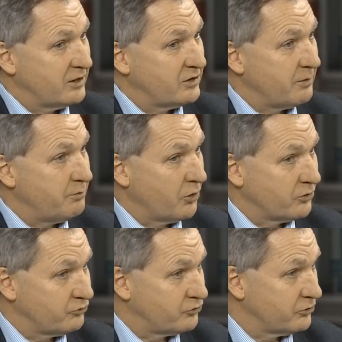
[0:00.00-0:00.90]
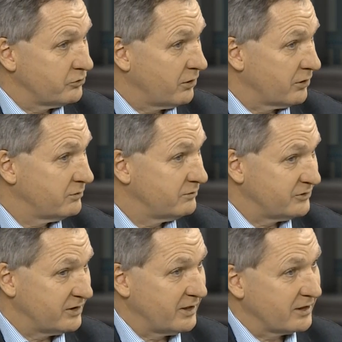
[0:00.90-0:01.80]
They burned through, or
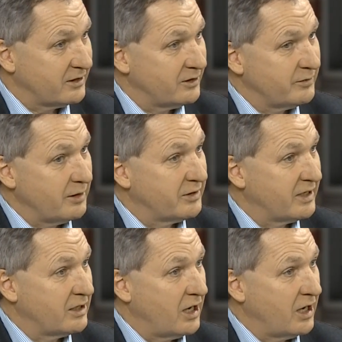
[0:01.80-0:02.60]
Neil and company put in